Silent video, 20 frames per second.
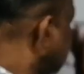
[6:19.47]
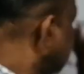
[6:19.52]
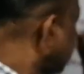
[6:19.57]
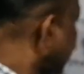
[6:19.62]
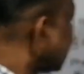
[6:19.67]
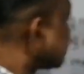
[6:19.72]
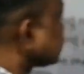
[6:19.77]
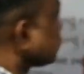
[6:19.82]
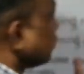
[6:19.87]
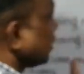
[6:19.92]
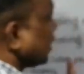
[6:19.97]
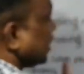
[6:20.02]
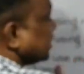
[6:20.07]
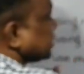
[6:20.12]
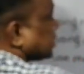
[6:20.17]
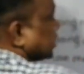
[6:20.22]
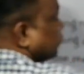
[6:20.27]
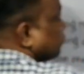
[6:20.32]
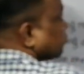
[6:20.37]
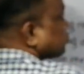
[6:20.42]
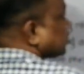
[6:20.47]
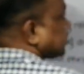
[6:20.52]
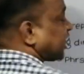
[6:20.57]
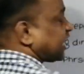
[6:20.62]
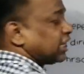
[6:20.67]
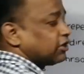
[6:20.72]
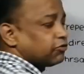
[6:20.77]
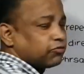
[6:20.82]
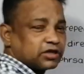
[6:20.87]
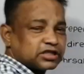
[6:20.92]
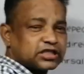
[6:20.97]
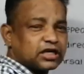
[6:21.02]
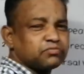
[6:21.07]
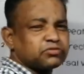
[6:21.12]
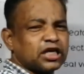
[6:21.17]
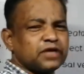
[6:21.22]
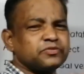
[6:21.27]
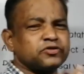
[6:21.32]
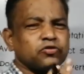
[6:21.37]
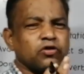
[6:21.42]
Next one is use single words.
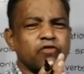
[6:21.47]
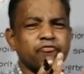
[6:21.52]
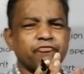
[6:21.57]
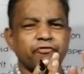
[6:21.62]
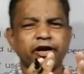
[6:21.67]
Sometimes you are